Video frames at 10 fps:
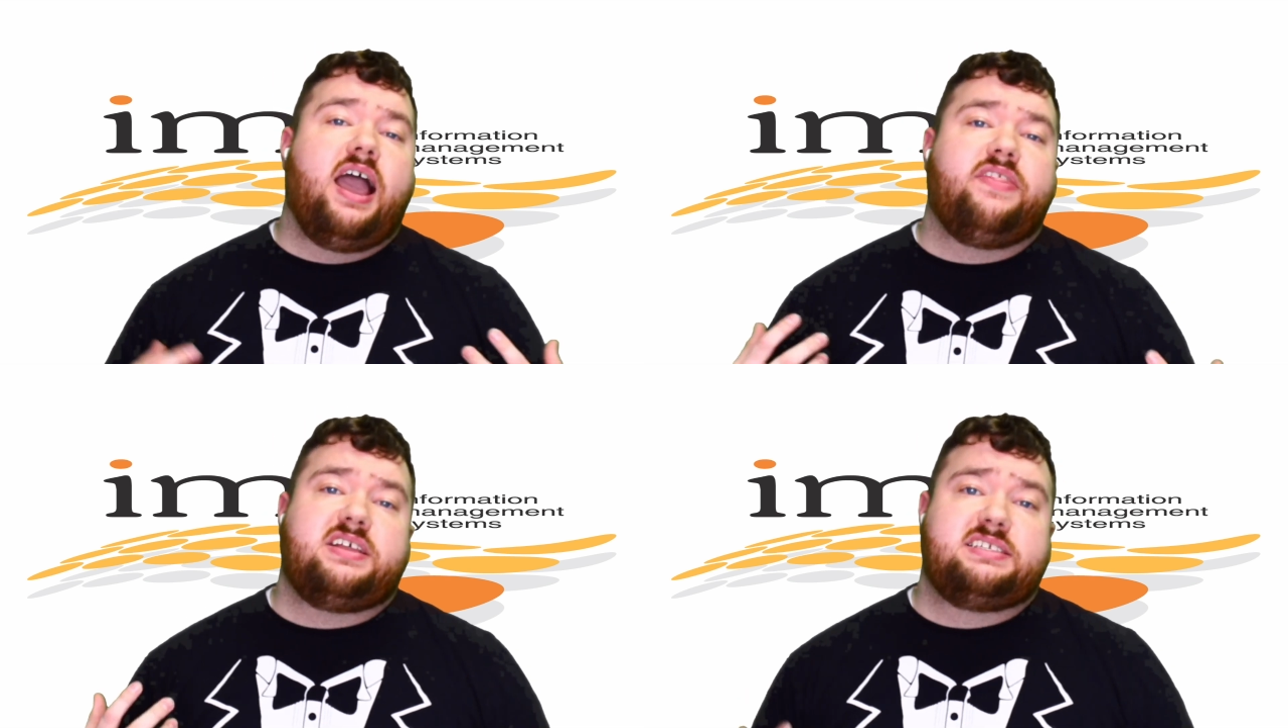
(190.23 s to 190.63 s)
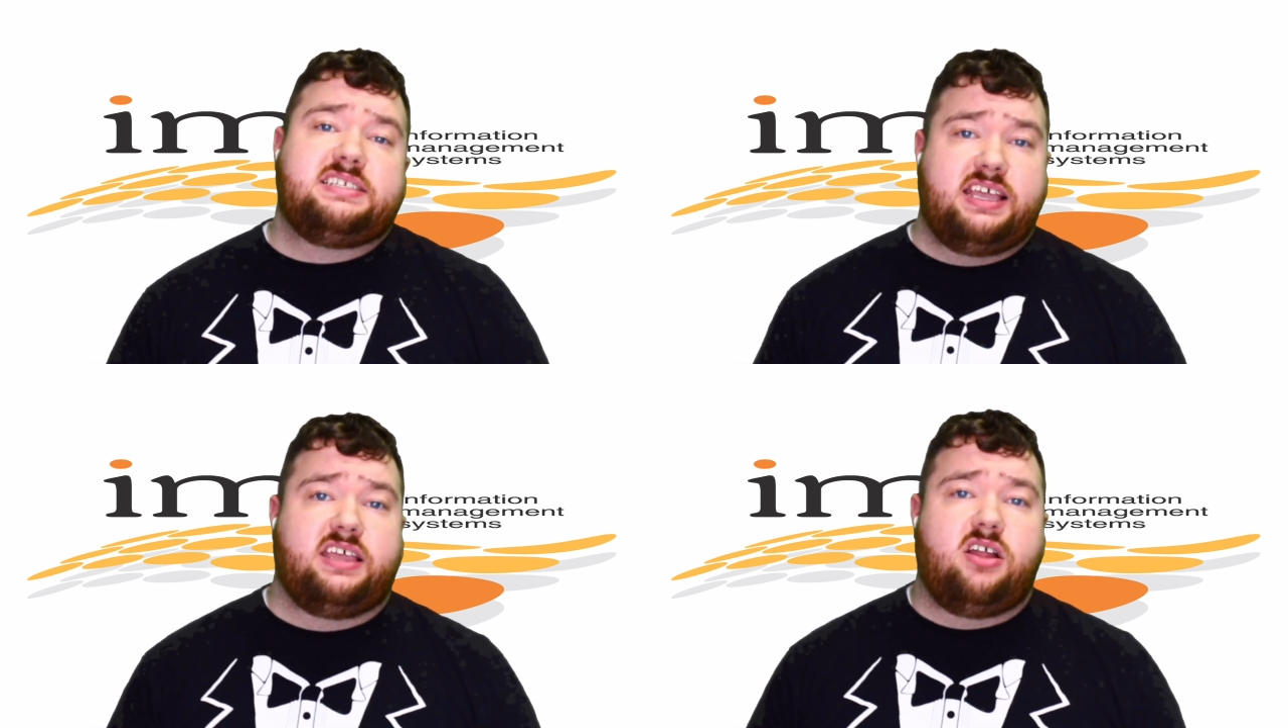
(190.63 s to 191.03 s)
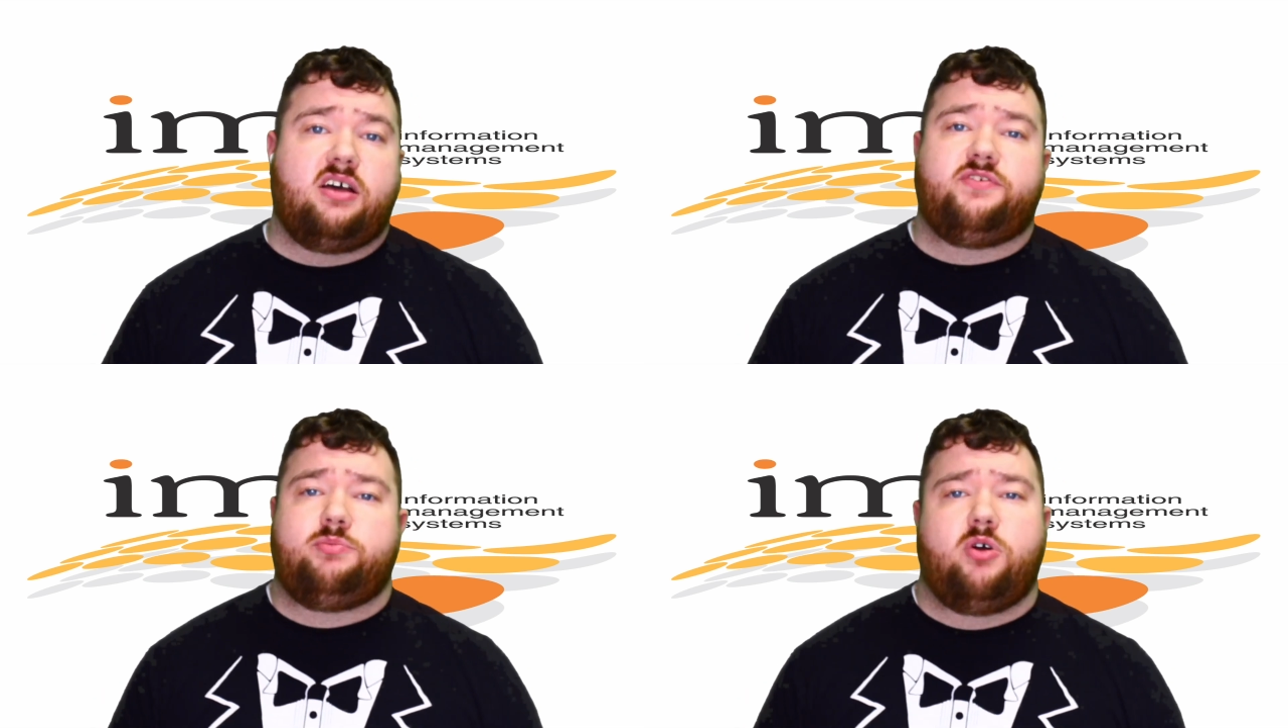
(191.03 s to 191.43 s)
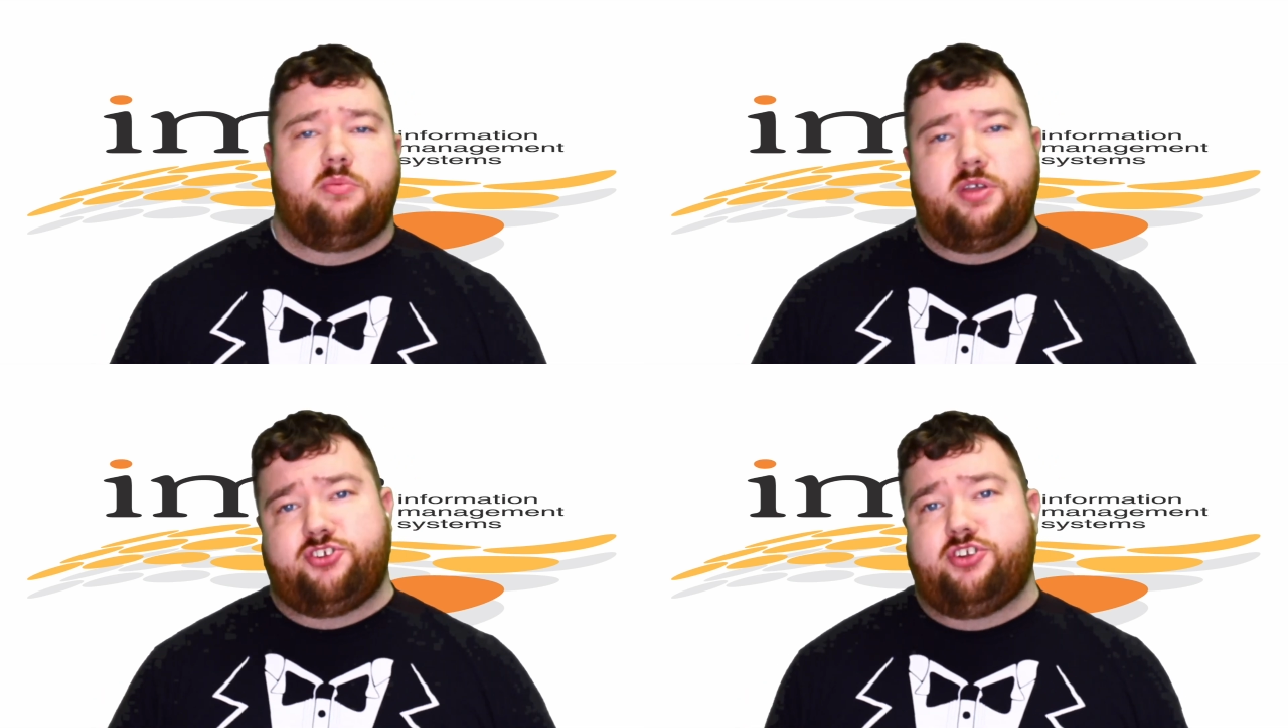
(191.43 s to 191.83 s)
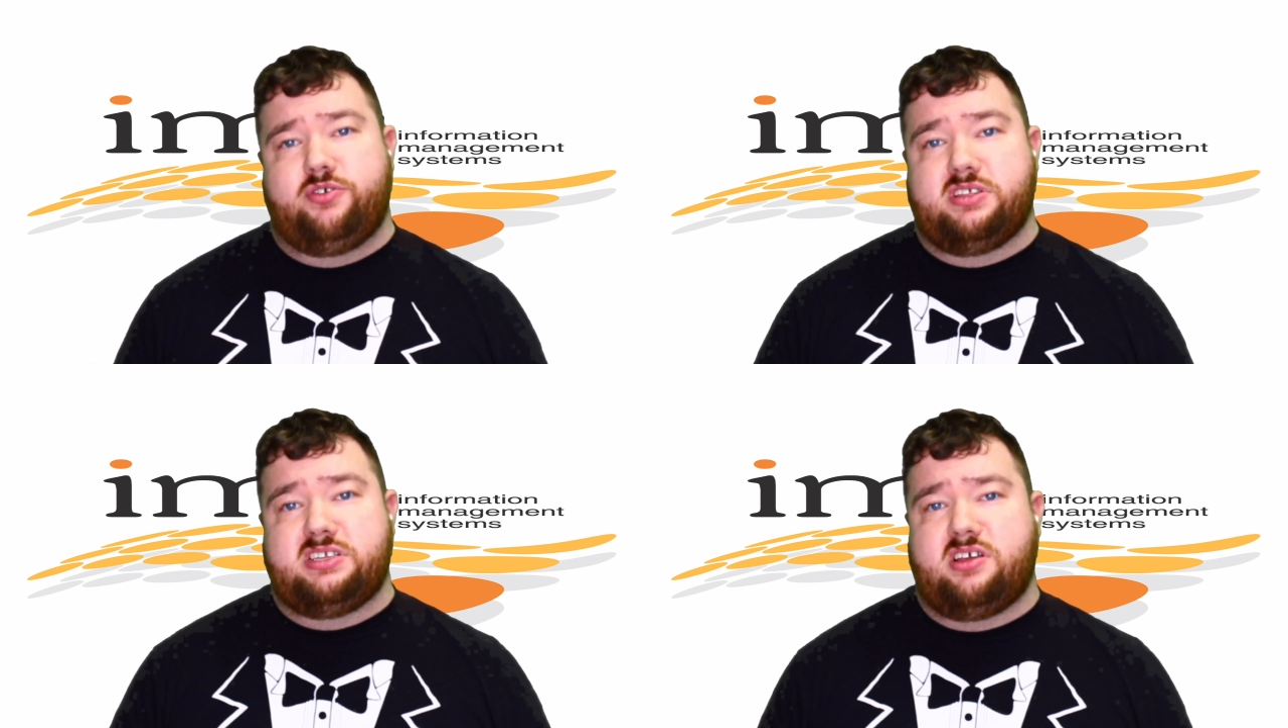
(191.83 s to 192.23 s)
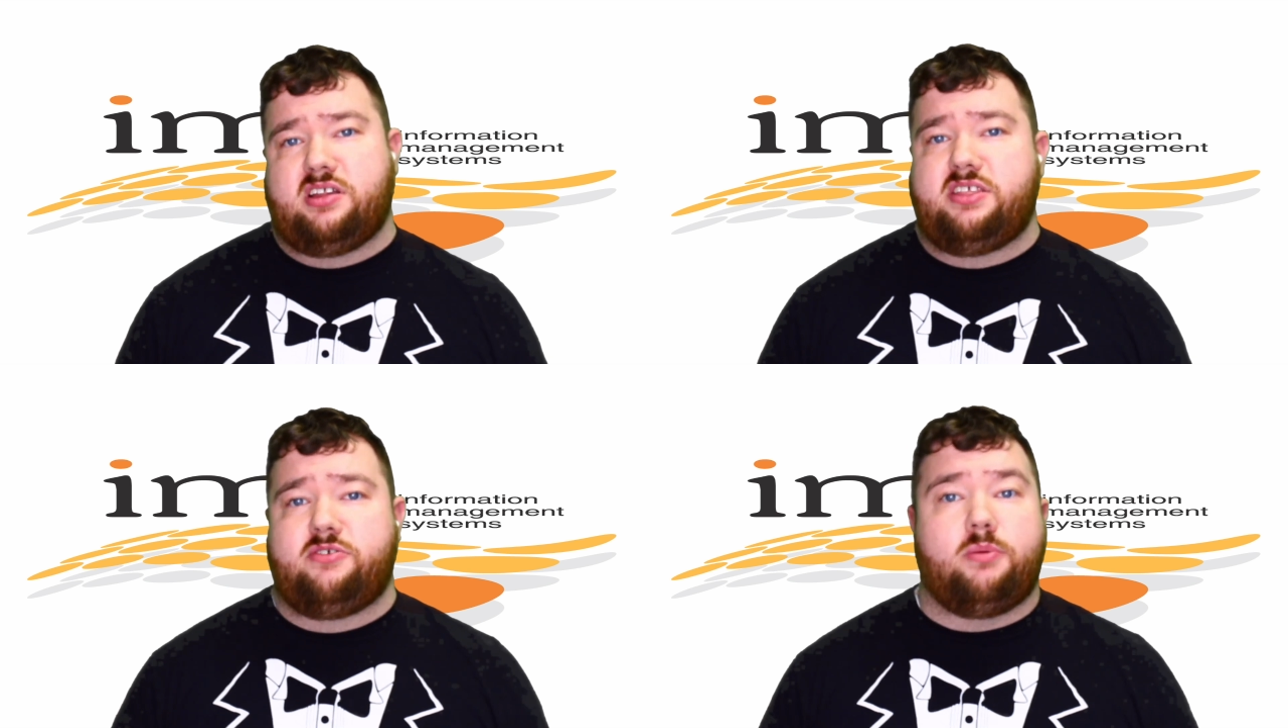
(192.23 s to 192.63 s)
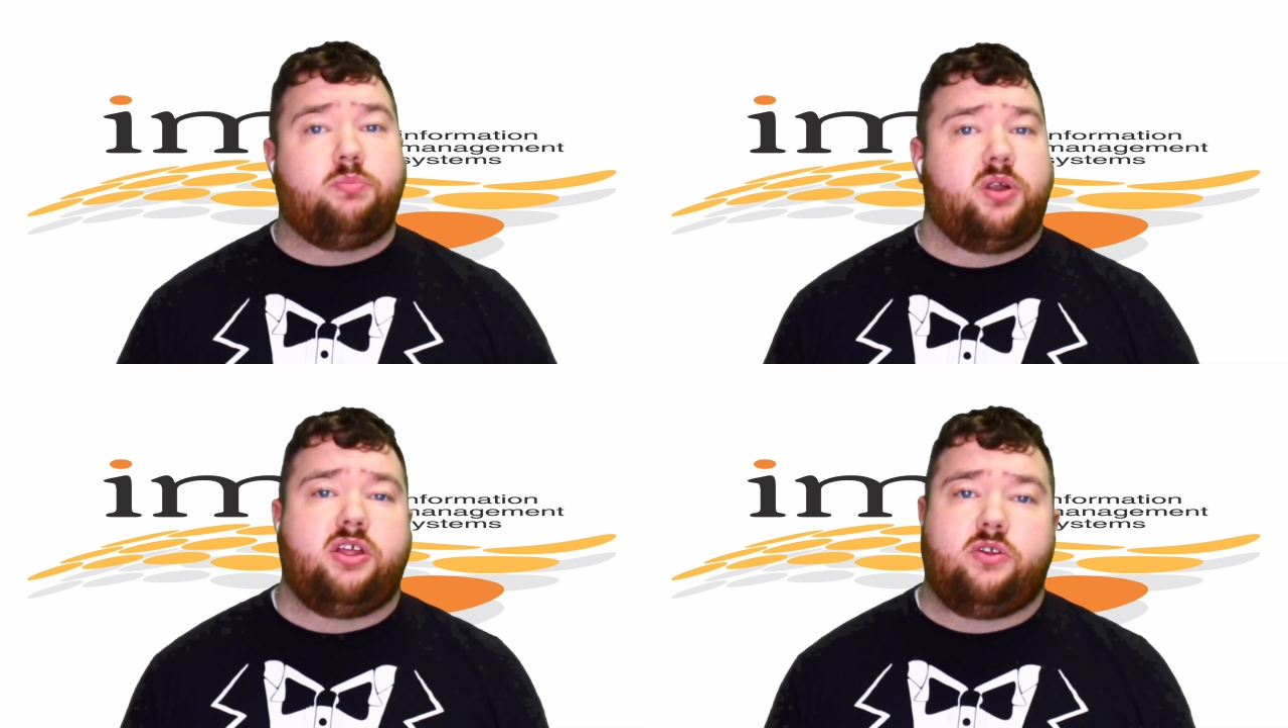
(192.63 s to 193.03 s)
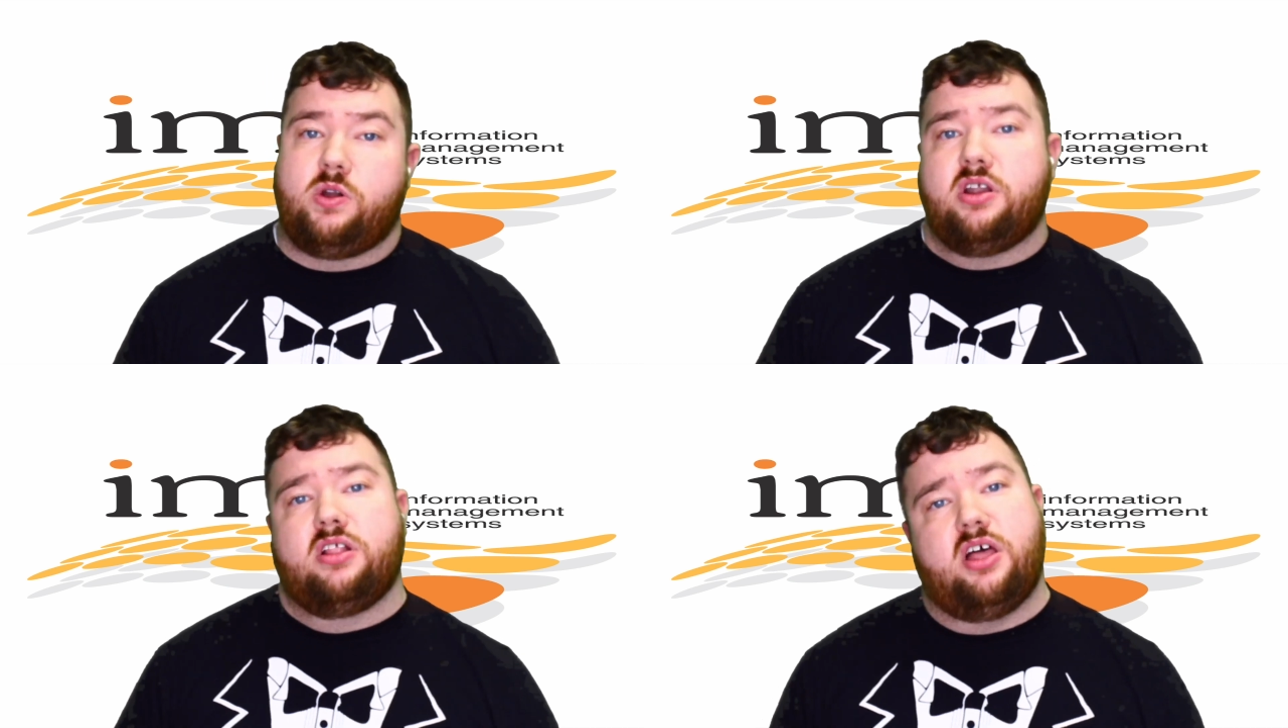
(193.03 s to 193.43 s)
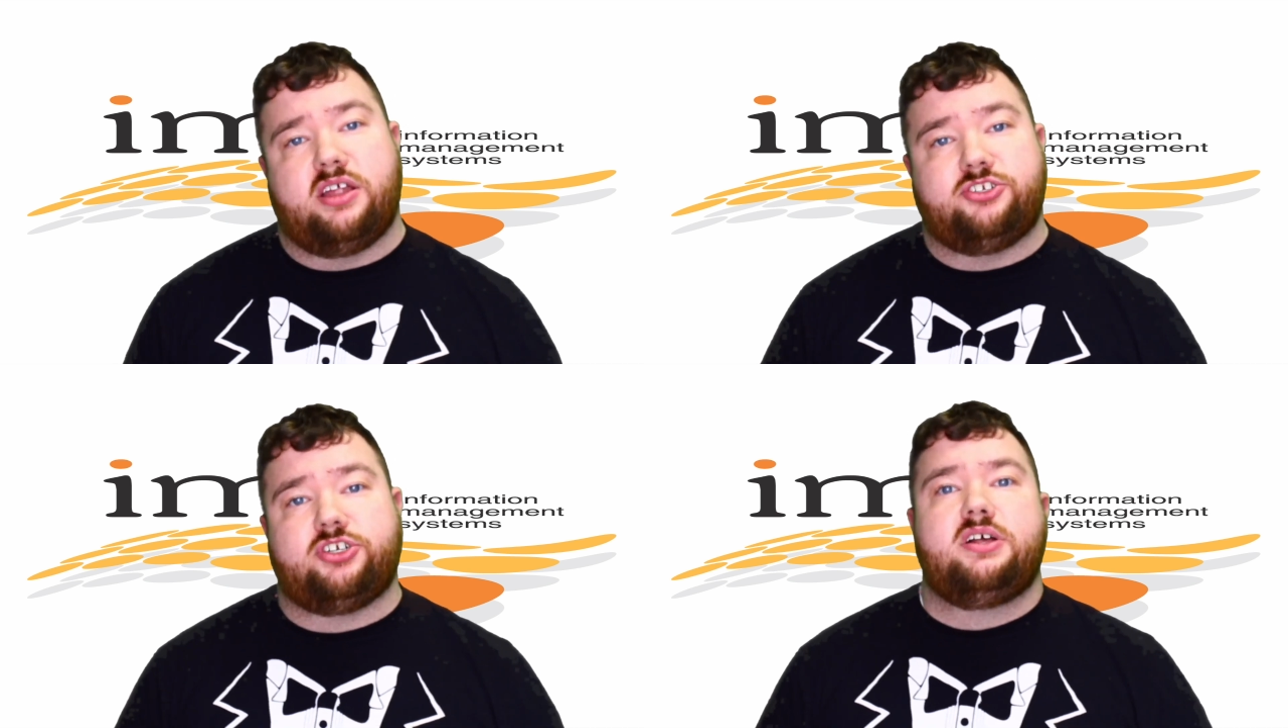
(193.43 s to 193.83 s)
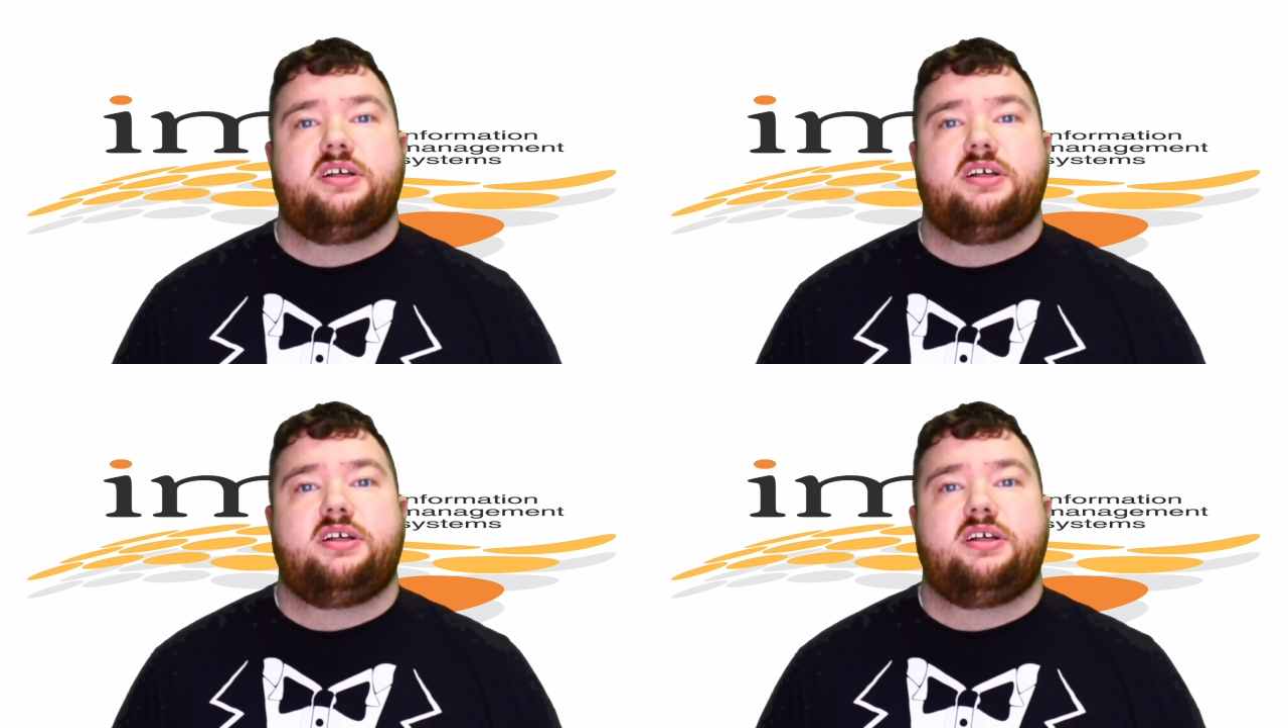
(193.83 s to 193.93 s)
And then second off, you want to make sure you're doing this on either a break or on a lunch.